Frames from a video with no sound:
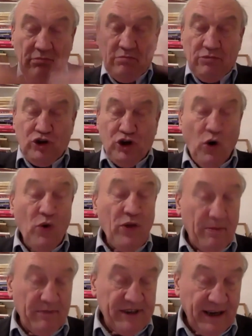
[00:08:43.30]
show
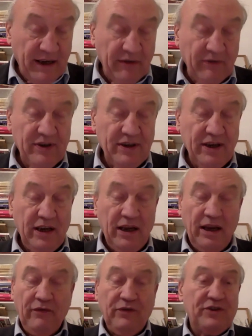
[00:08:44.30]
themselves
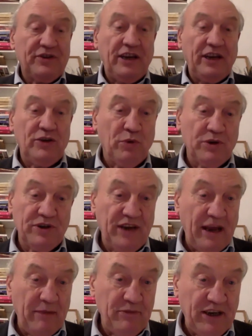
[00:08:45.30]
if the stage wasn't
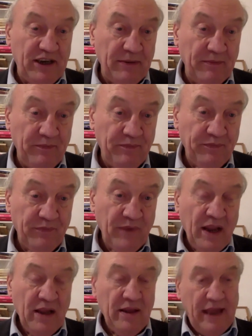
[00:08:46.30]
empty.
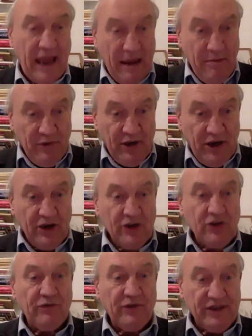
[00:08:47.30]
The emptiness
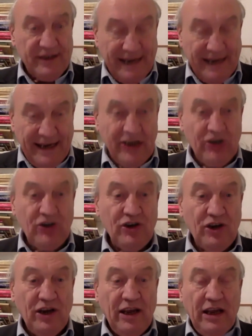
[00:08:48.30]
of the stage
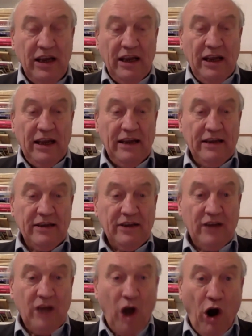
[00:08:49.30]
is
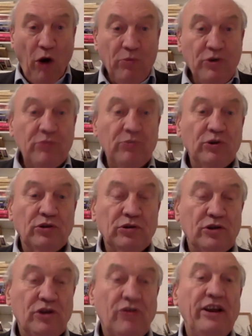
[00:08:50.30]
the optimal
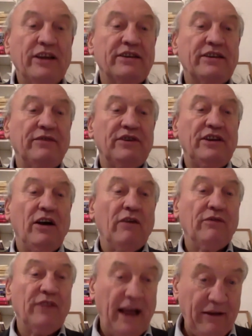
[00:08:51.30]
creativity of
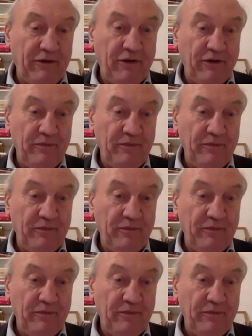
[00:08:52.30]
life.